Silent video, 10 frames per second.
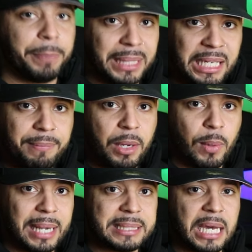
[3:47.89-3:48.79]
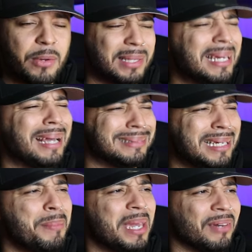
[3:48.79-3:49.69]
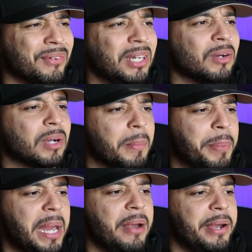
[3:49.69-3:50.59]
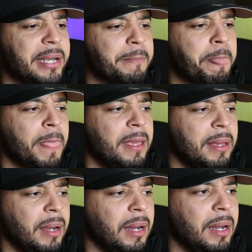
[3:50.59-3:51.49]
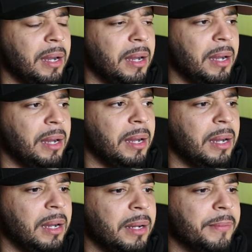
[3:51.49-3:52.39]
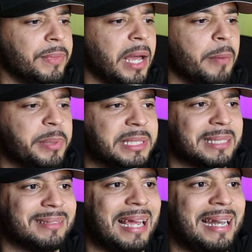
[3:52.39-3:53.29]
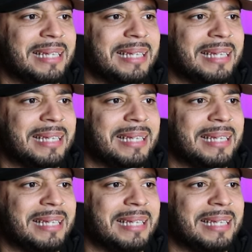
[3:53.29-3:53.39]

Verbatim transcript: believe me when I tell you, I think I did make a video comparing the LP6s at